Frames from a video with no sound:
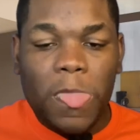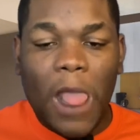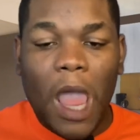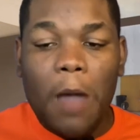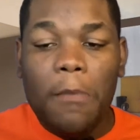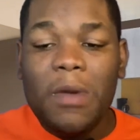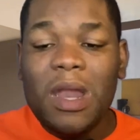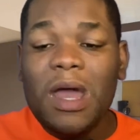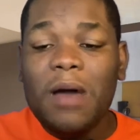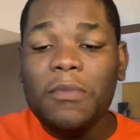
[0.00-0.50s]

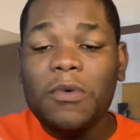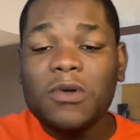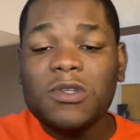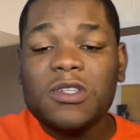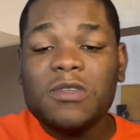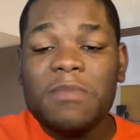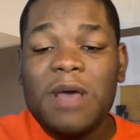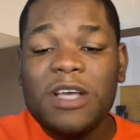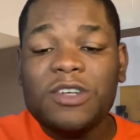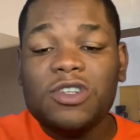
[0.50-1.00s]
but I'm gonna
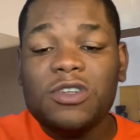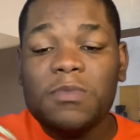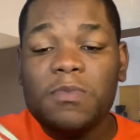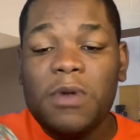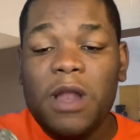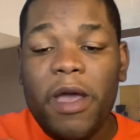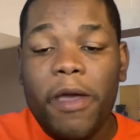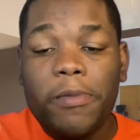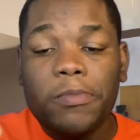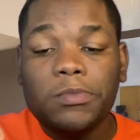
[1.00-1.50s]
smash the
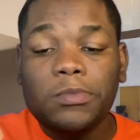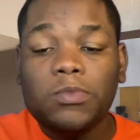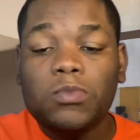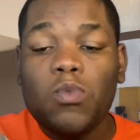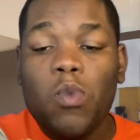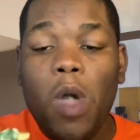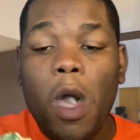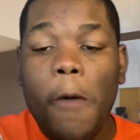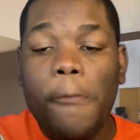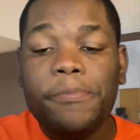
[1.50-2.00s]
plate.
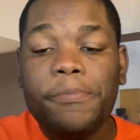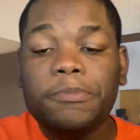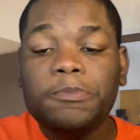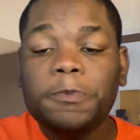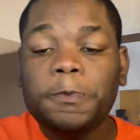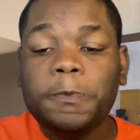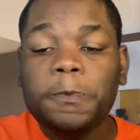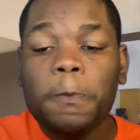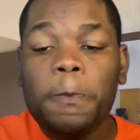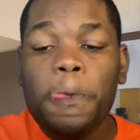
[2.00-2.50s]

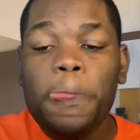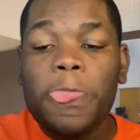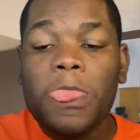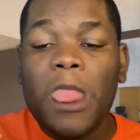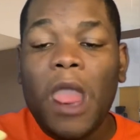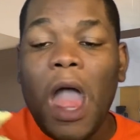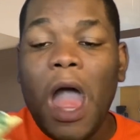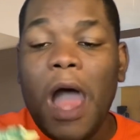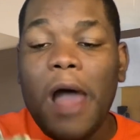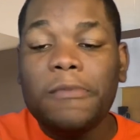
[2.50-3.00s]

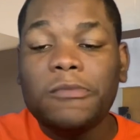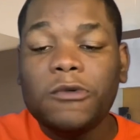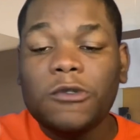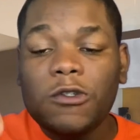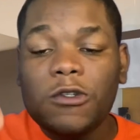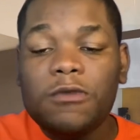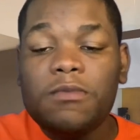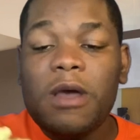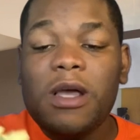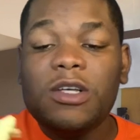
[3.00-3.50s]
I'm
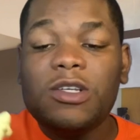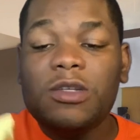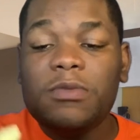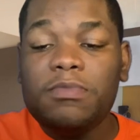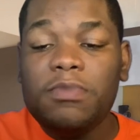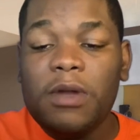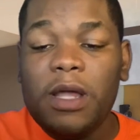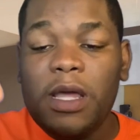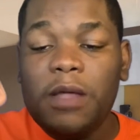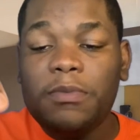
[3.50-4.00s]
gonna smash the
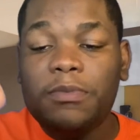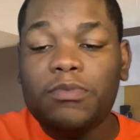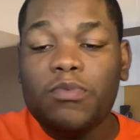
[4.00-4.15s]
plate